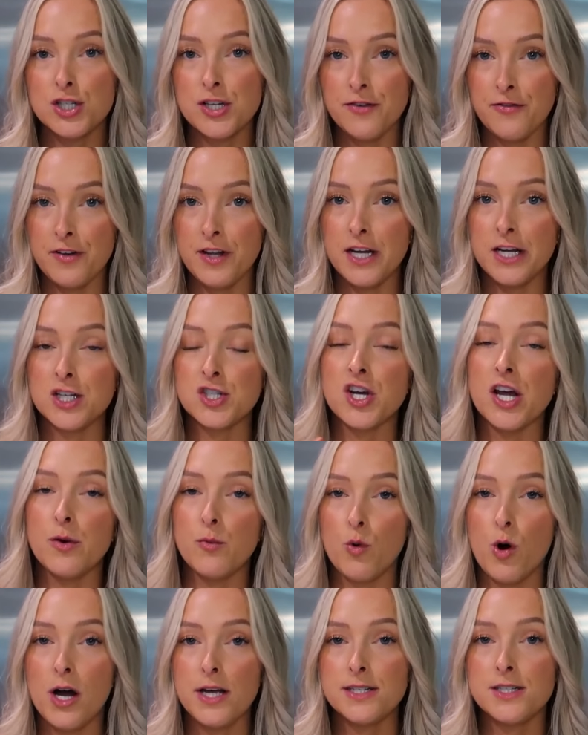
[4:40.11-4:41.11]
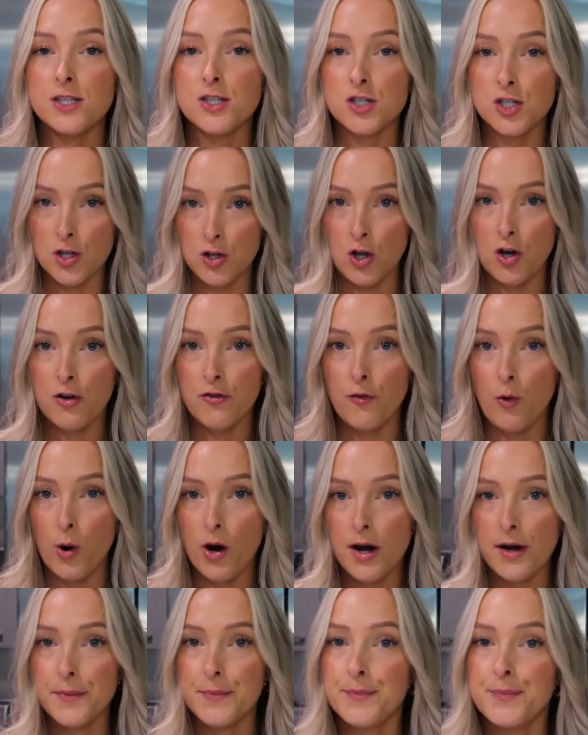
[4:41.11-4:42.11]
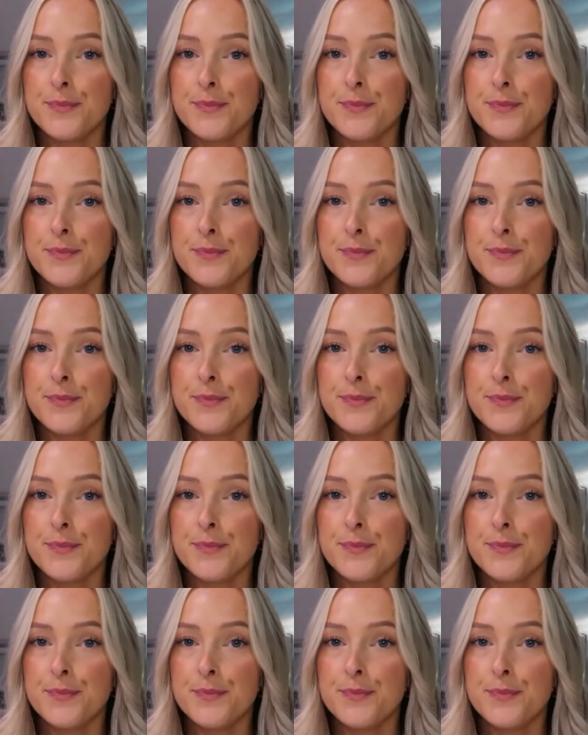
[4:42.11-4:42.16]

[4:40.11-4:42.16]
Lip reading: to finish and what to look for.